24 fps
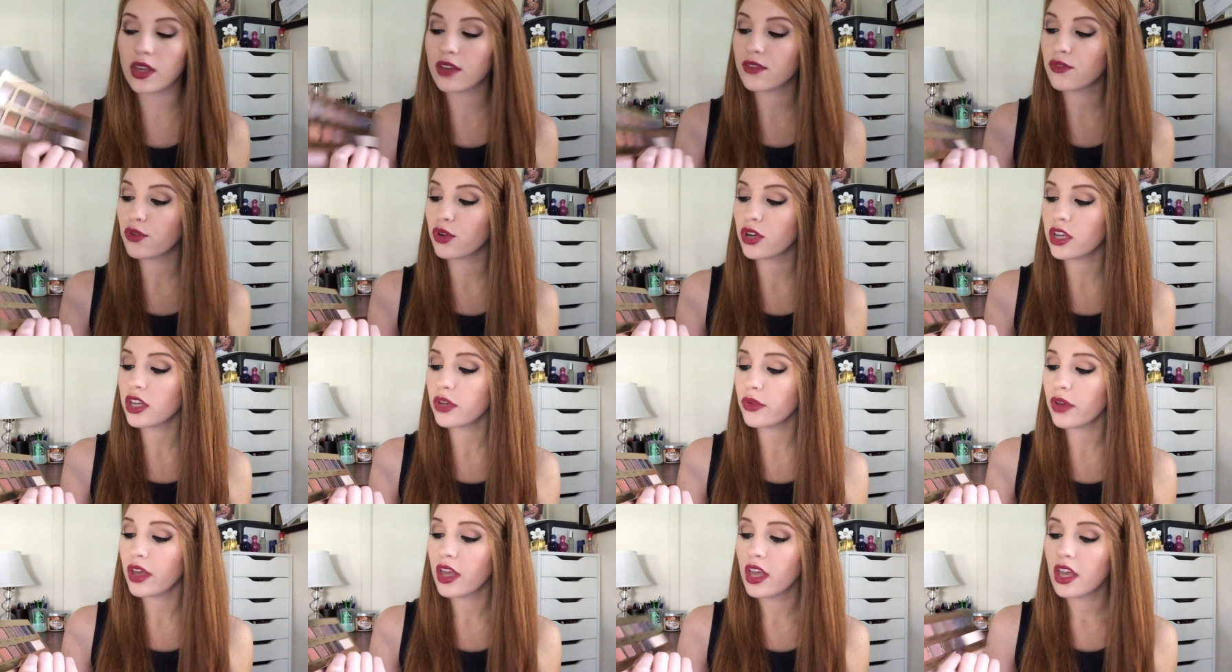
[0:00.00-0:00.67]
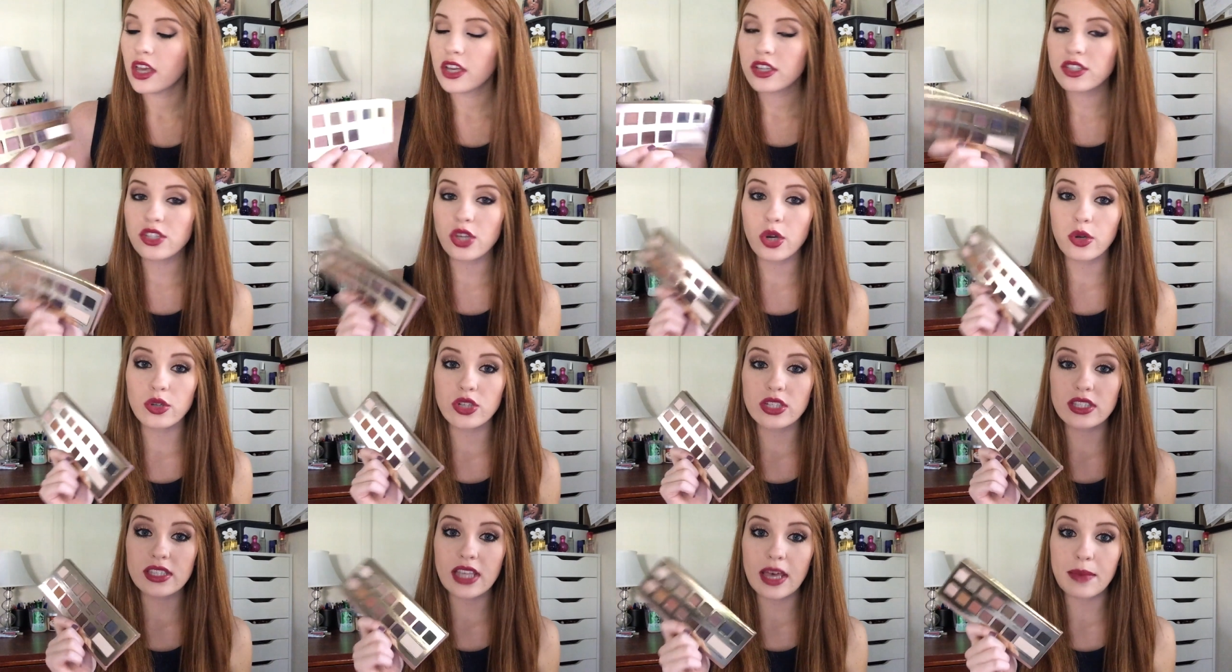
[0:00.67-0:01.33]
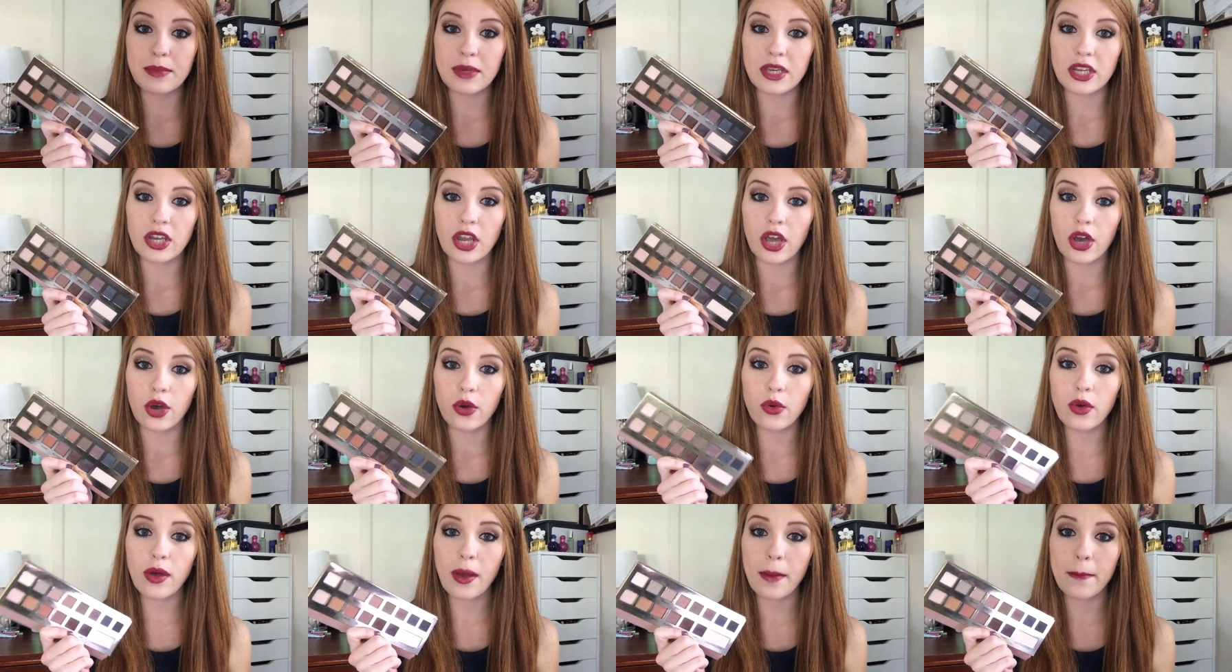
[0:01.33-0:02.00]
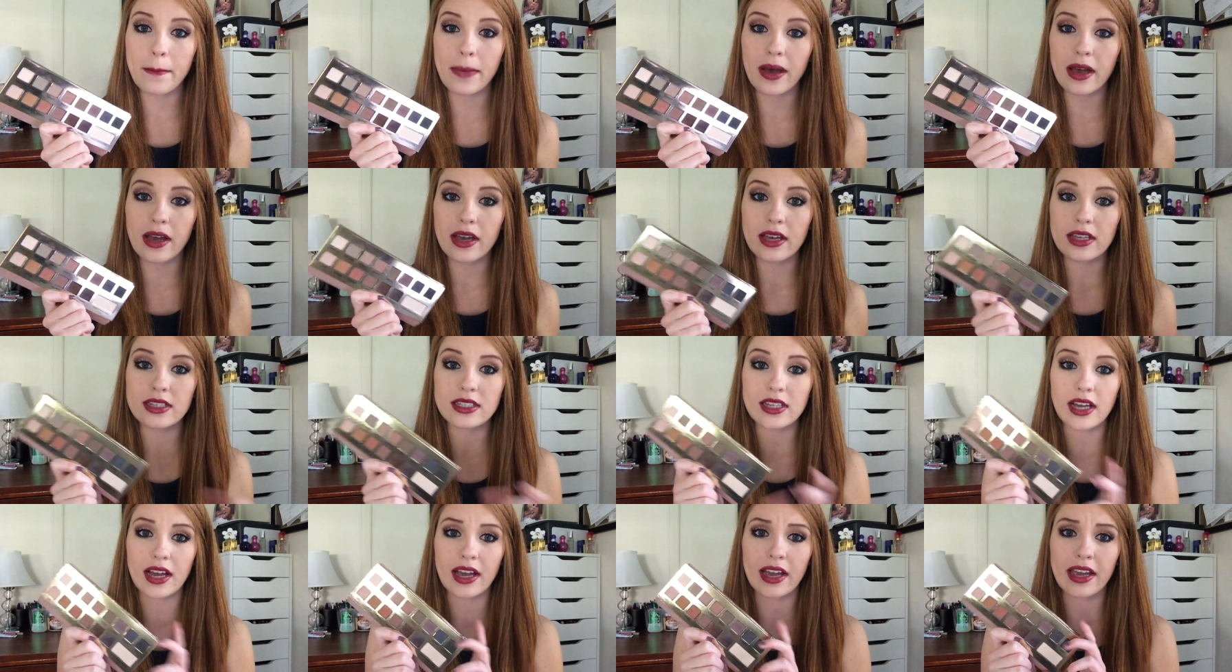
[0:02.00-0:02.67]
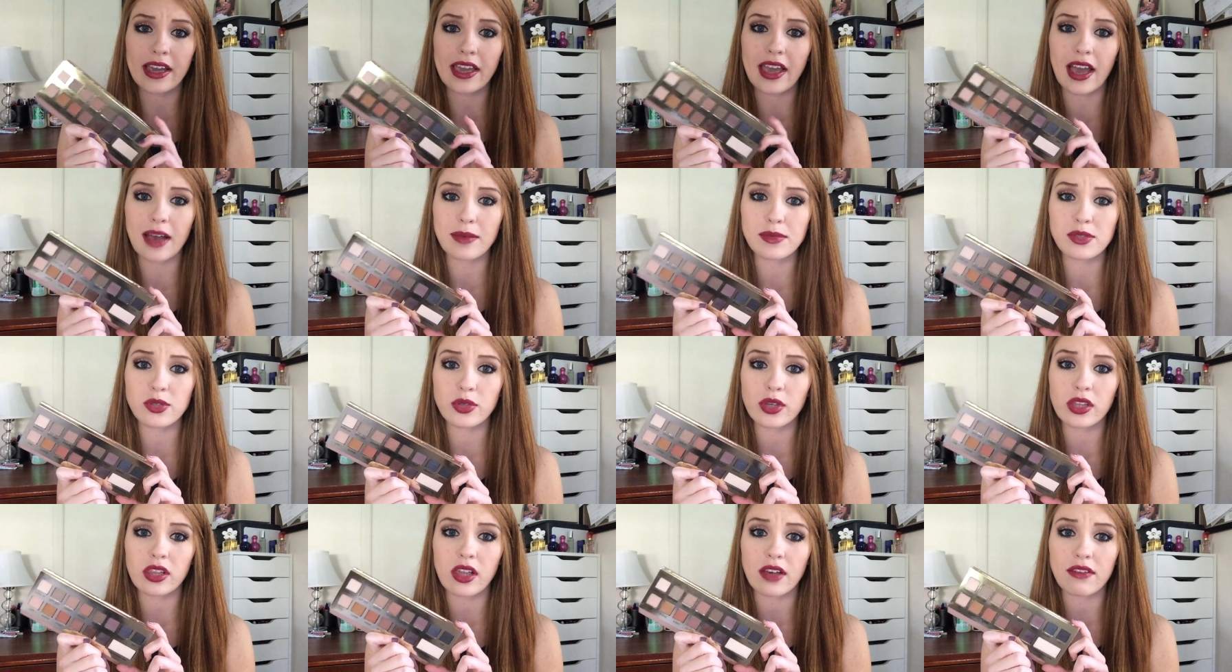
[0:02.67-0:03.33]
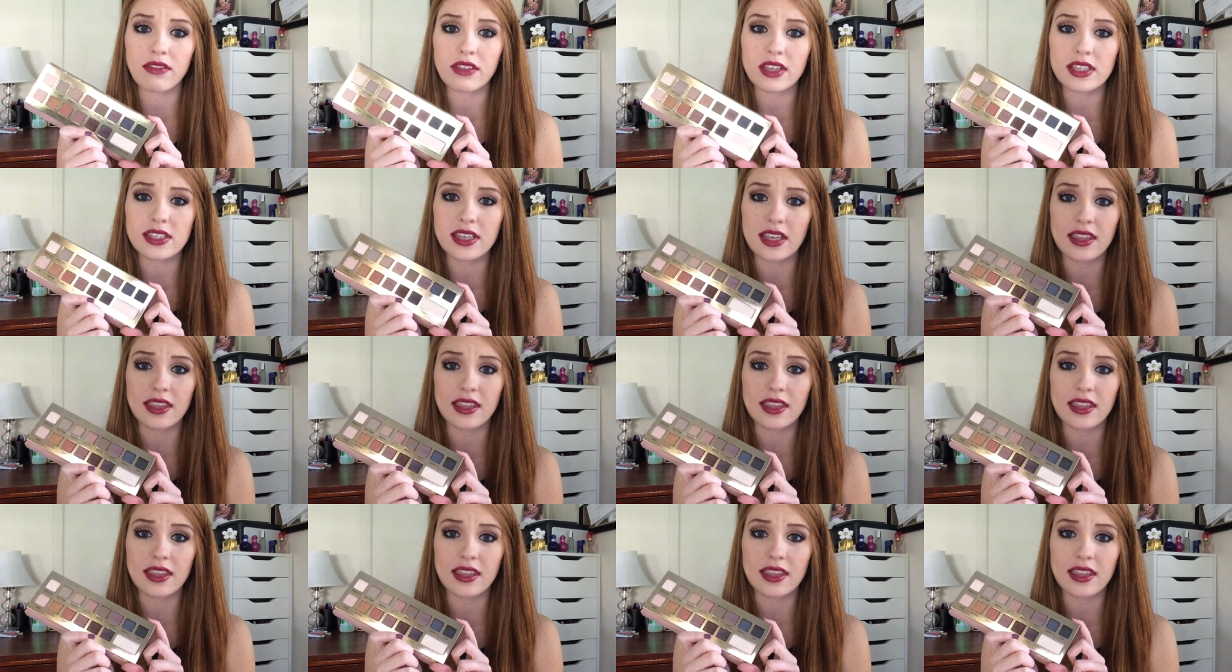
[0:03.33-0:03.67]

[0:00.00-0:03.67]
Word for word: that for you. So just let me know, but I absolutely love this.